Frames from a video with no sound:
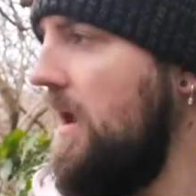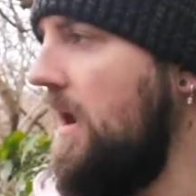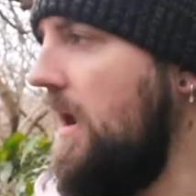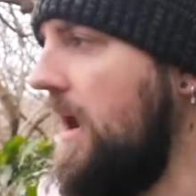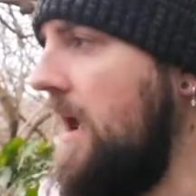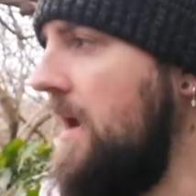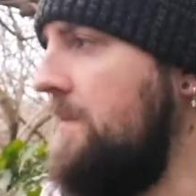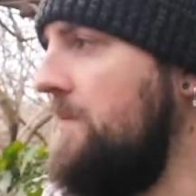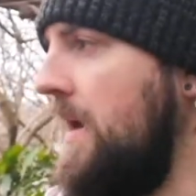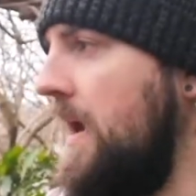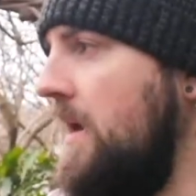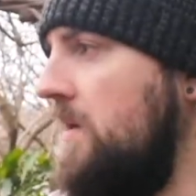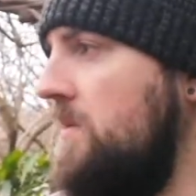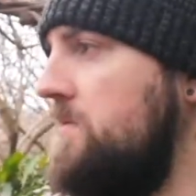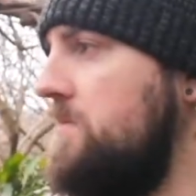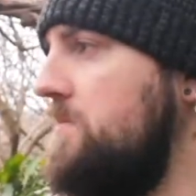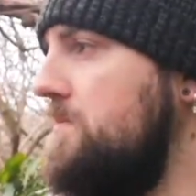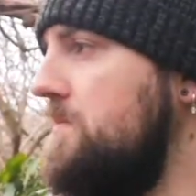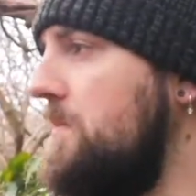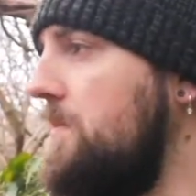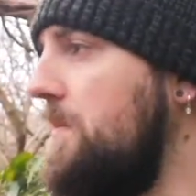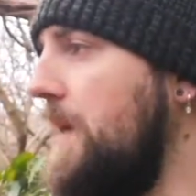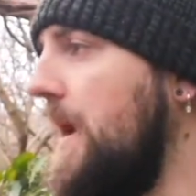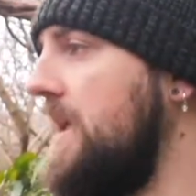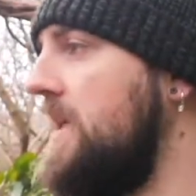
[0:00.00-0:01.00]
I am out
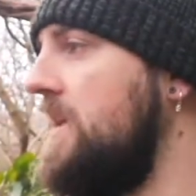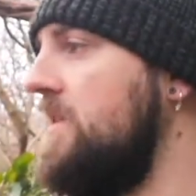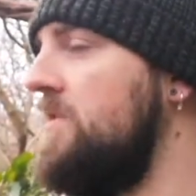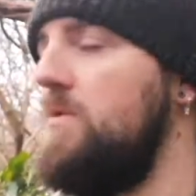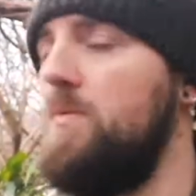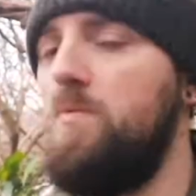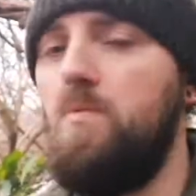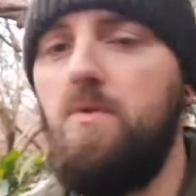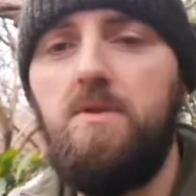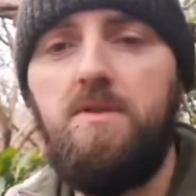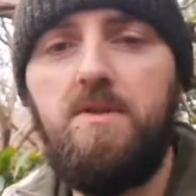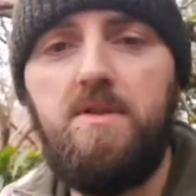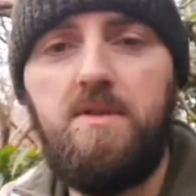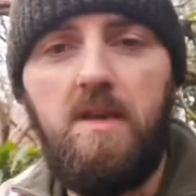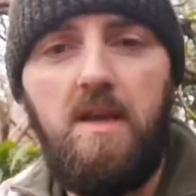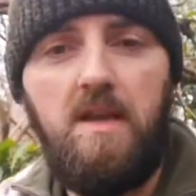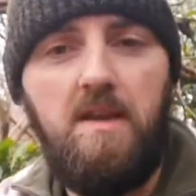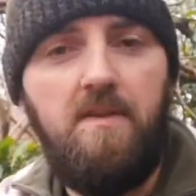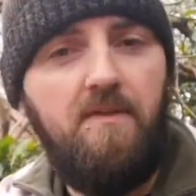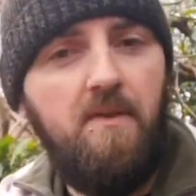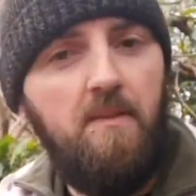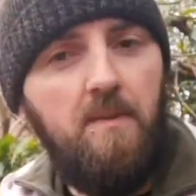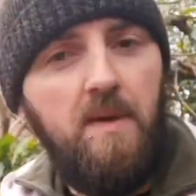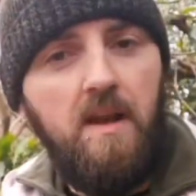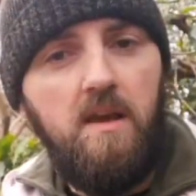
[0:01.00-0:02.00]
backing the woods
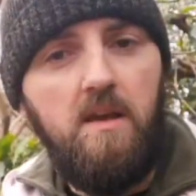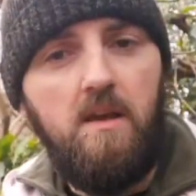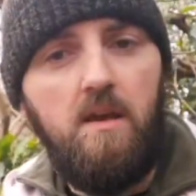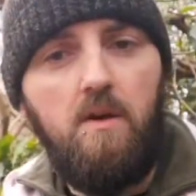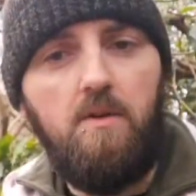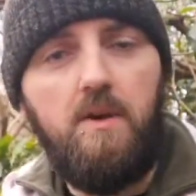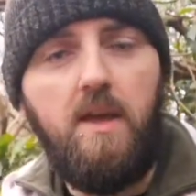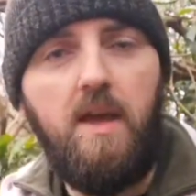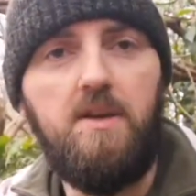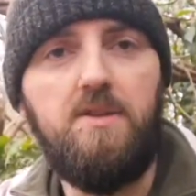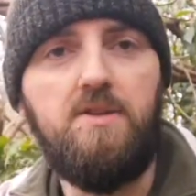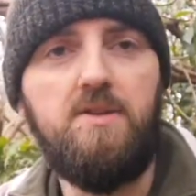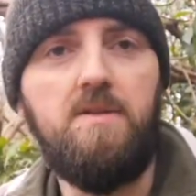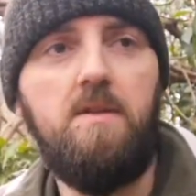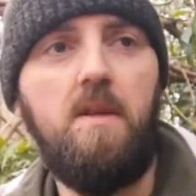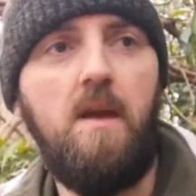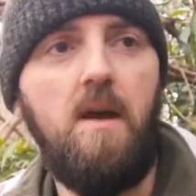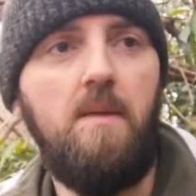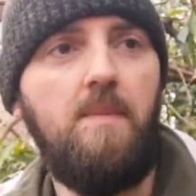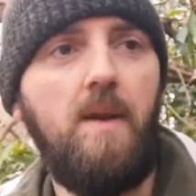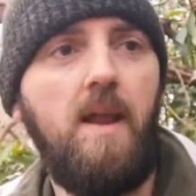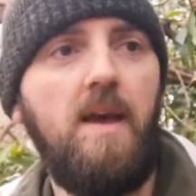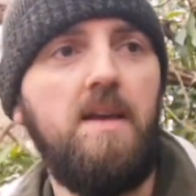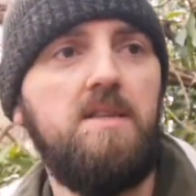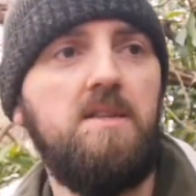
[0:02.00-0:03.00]
in a familiar location,
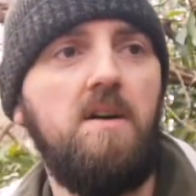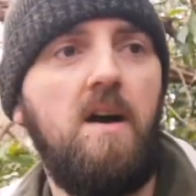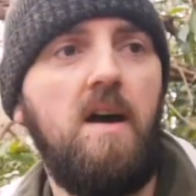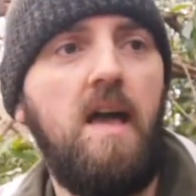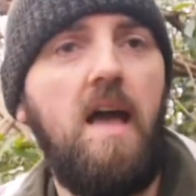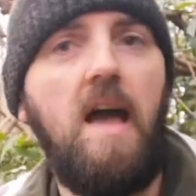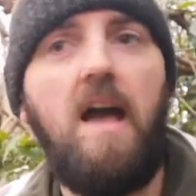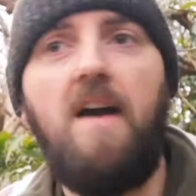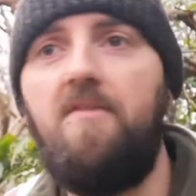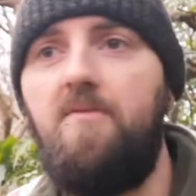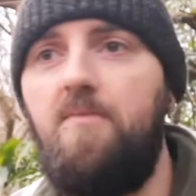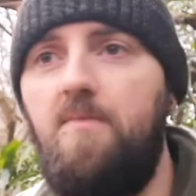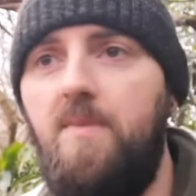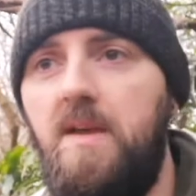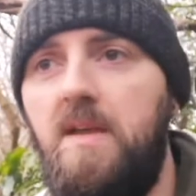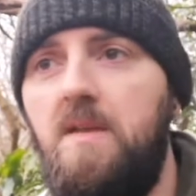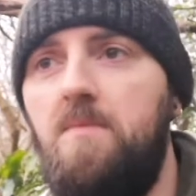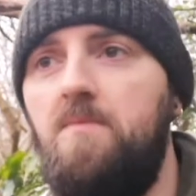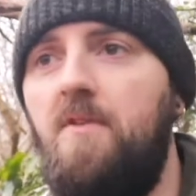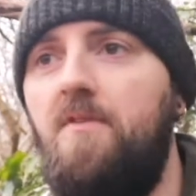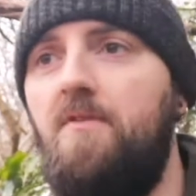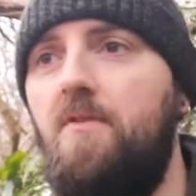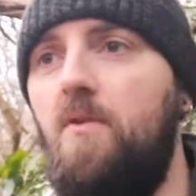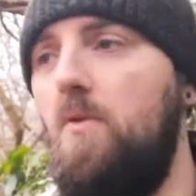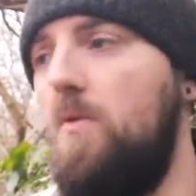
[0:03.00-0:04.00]
a place that I have
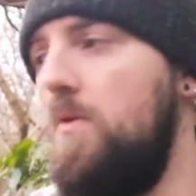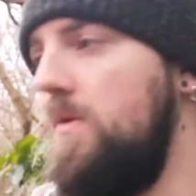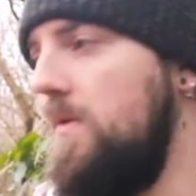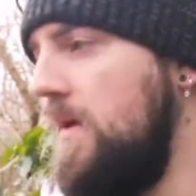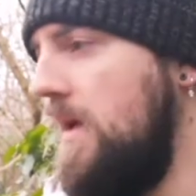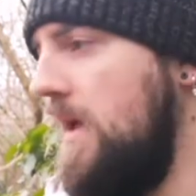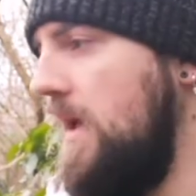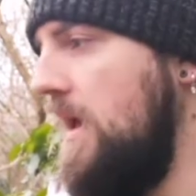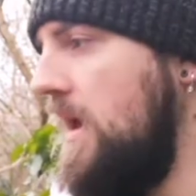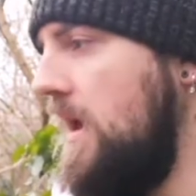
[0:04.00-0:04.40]
been before.